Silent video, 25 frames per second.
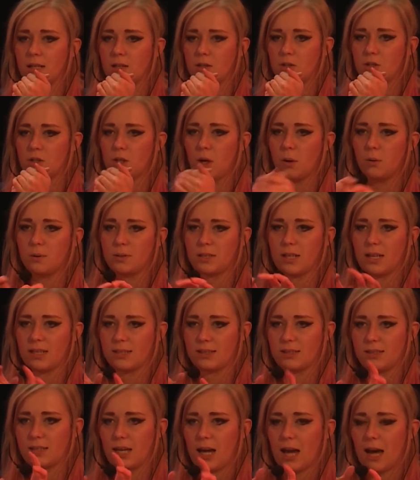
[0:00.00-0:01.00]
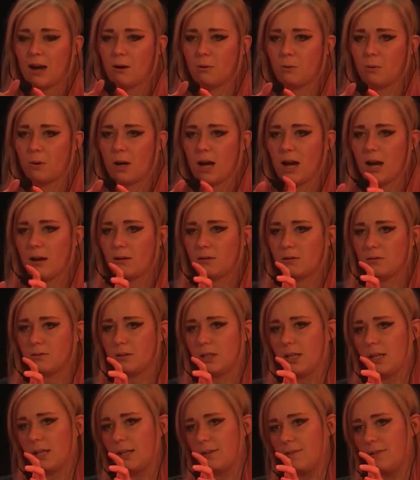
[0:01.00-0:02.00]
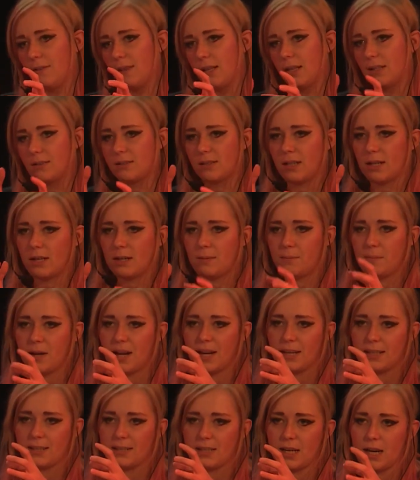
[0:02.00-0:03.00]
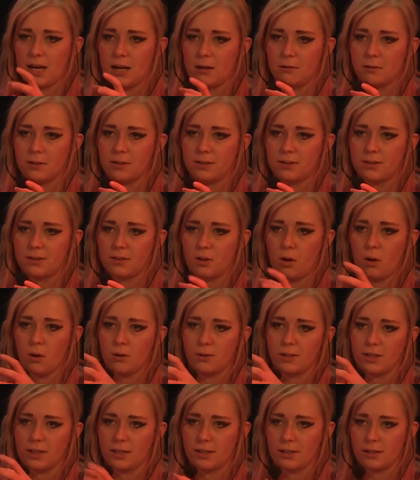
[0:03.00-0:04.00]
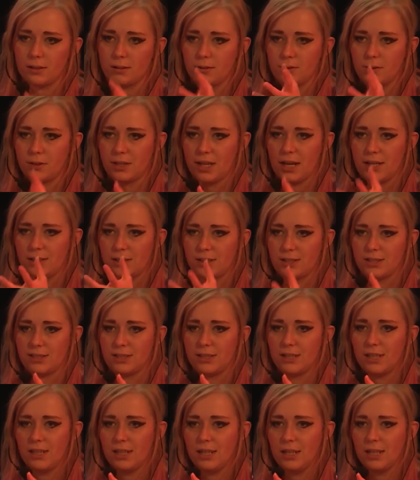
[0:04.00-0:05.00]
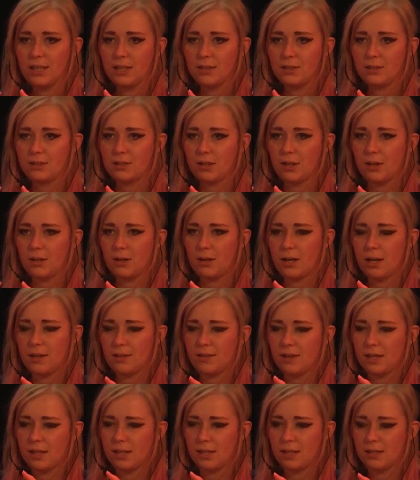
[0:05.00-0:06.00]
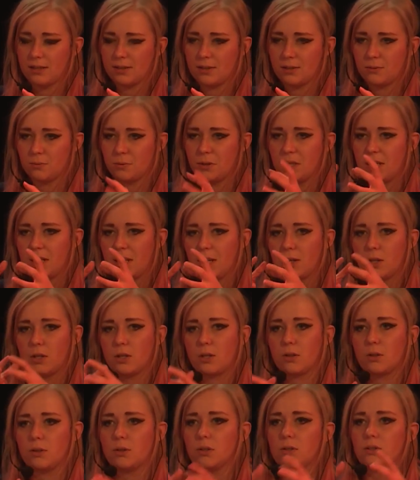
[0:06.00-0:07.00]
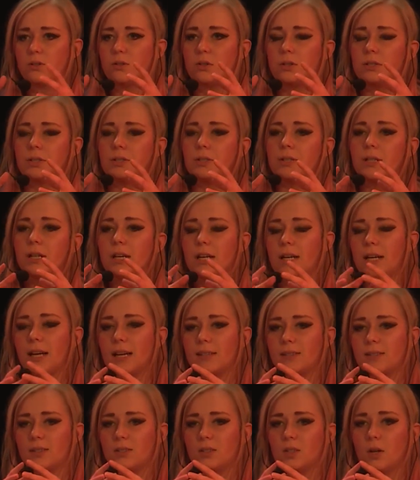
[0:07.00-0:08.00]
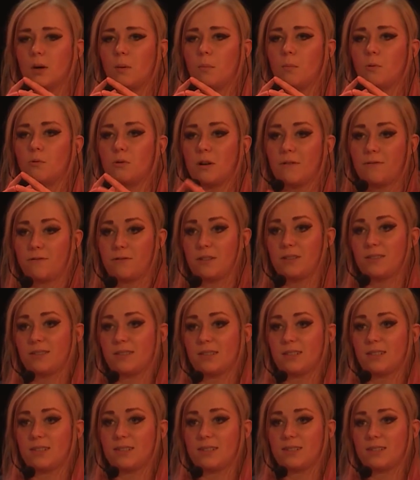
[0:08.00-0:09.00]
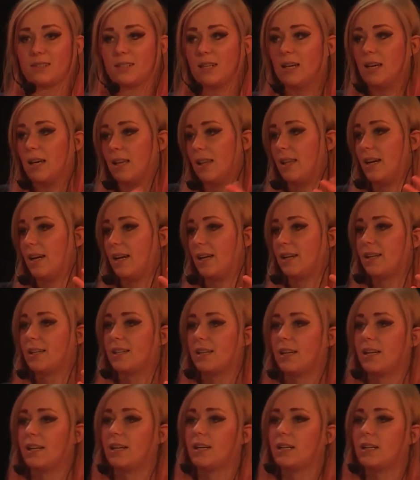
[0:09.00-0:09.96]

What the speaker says: shows us how the things are made, how it's holding together. So I think it's really good to get some references, like